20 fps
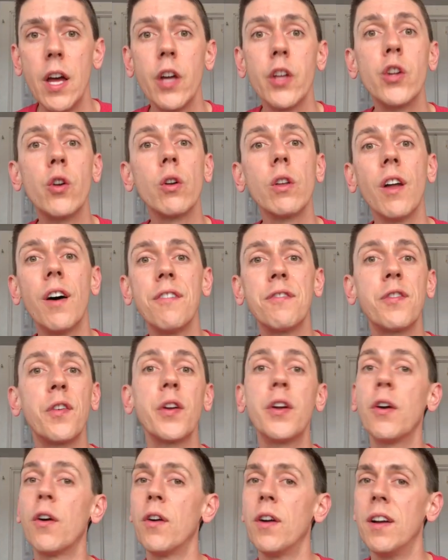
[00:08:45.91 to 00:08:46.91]
Your love for
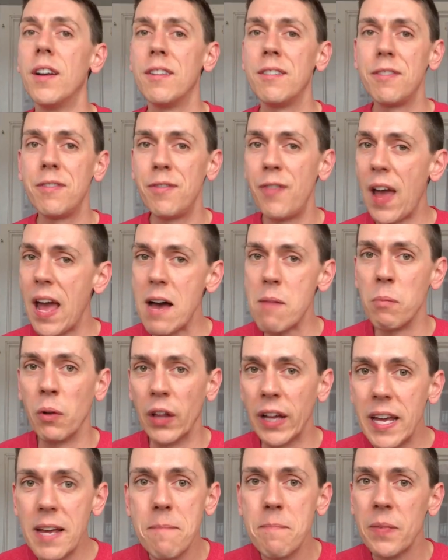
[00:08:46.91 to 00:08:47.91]
your
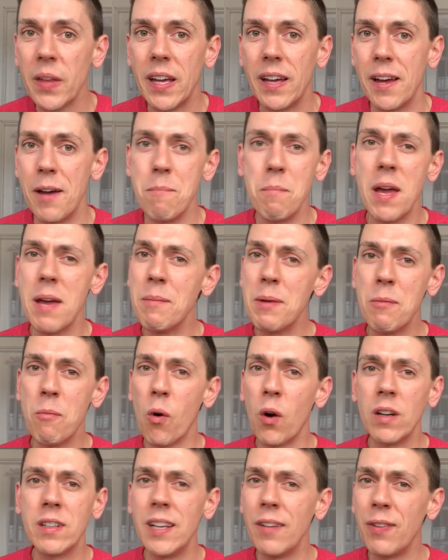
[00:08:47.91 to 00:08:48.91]
family. It may be
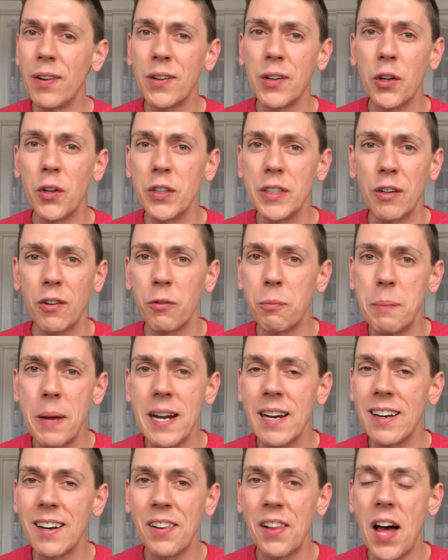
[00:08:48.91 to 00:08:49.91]
more difficult. You're
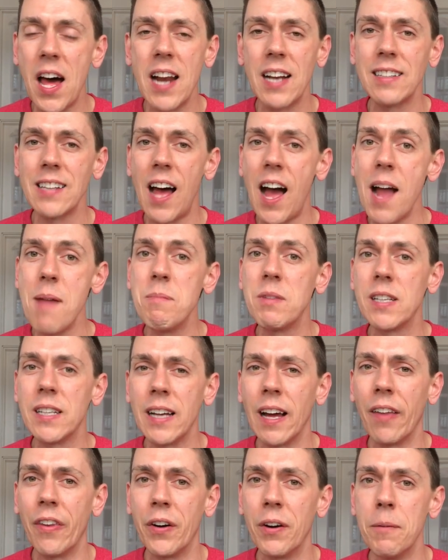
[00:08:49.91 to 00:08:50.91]
spending a lot of time
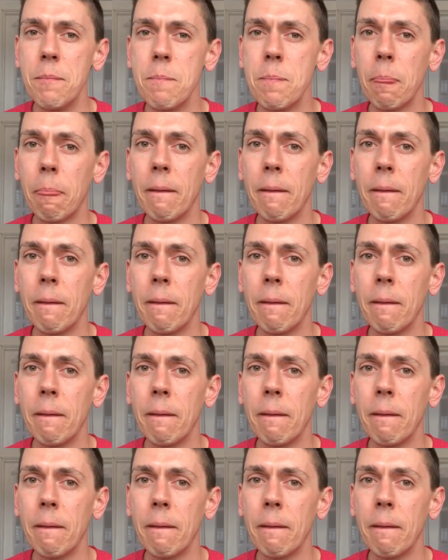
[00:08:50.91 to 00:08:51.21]
together.